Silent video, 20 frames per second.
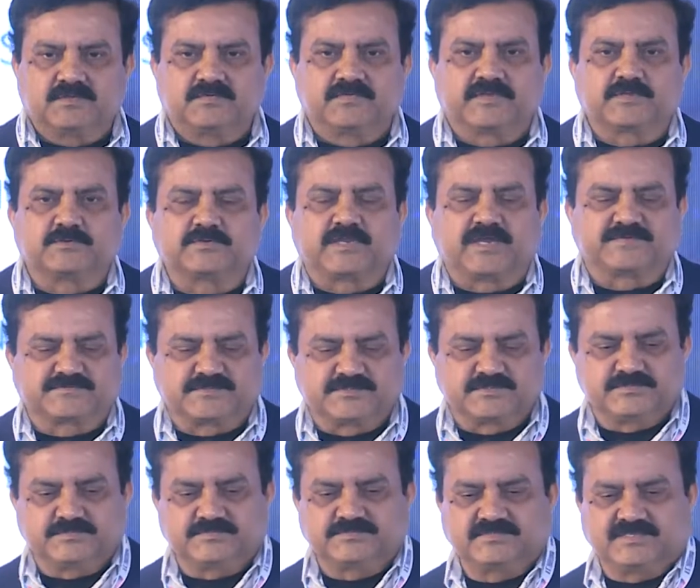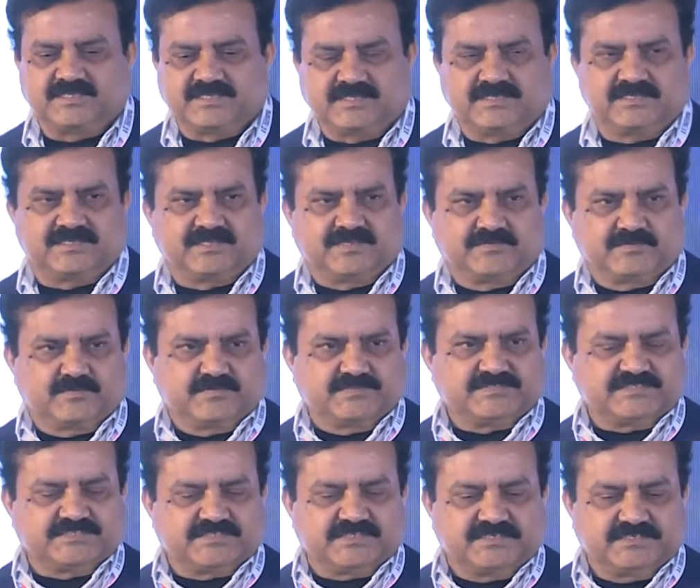Very good afternoon, everyone
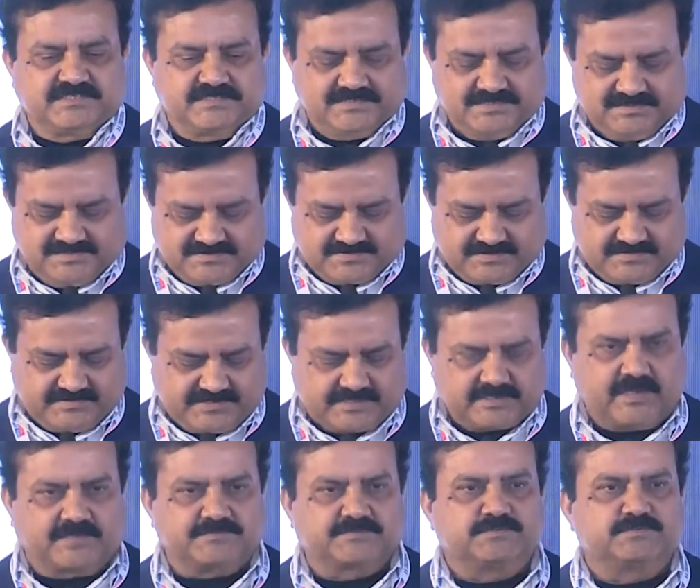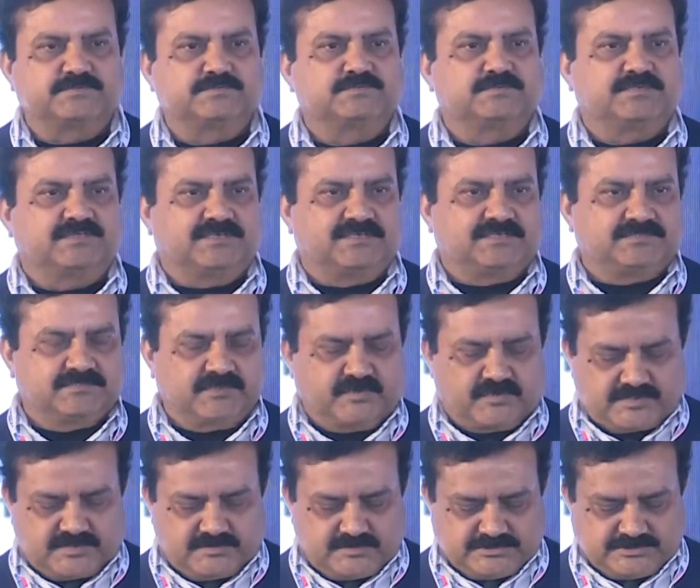sitting here. Very good afternoon, the
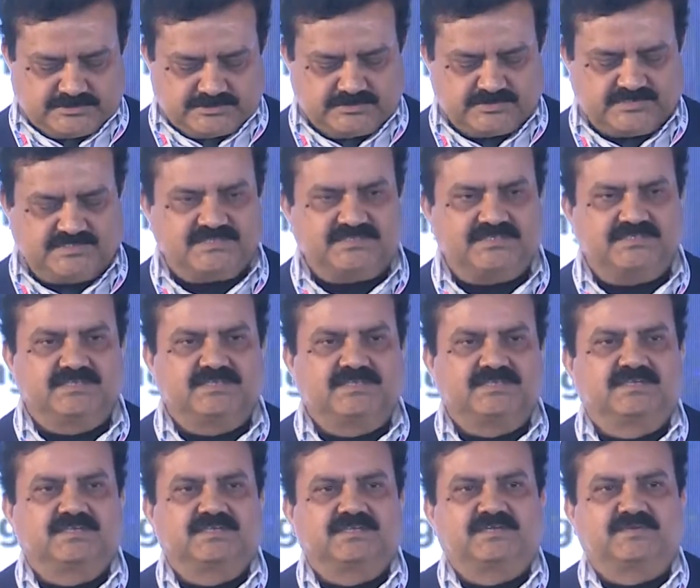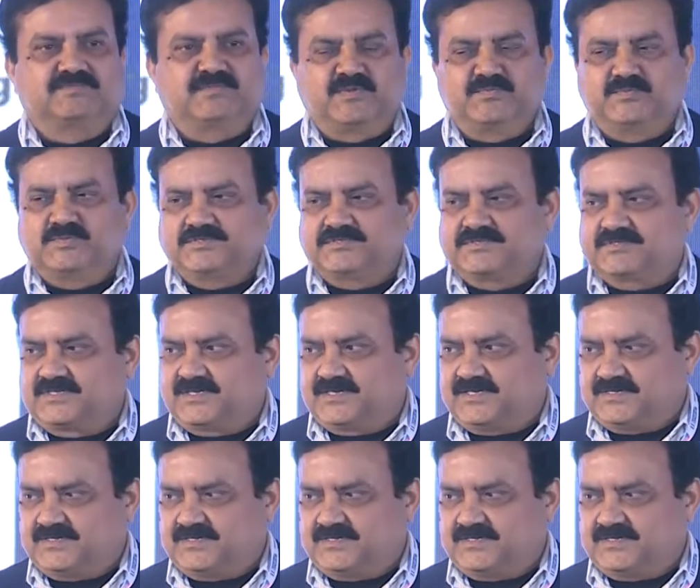honorable jury members.